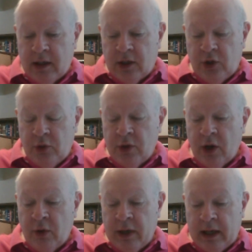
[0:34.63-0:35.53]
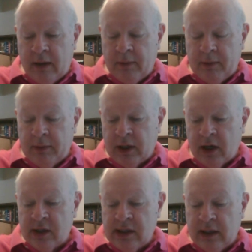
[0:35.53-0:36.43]
You know him
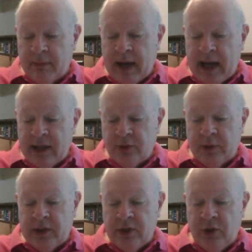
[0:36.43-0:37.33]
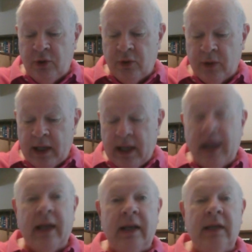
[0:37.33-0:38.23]
because he abides with you
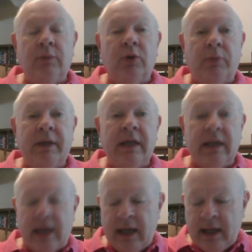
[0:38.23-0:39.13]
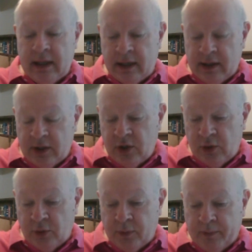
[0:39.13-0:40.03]
and he will be in you.
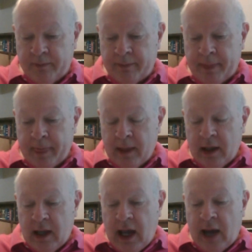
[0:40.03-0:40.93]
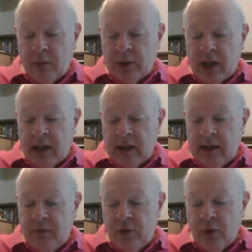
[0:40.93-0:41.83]
I will not
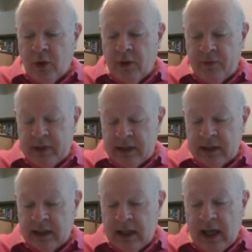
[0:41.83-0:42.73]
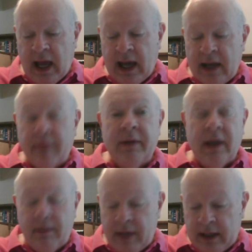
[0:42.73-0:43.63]
leave you orphaned. I am
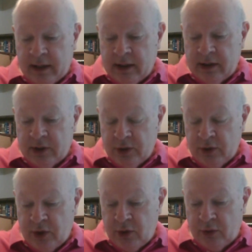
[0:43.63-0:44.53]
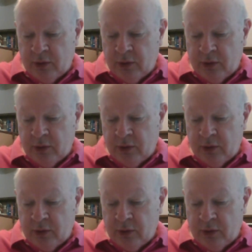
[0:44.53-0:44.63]
coming to you.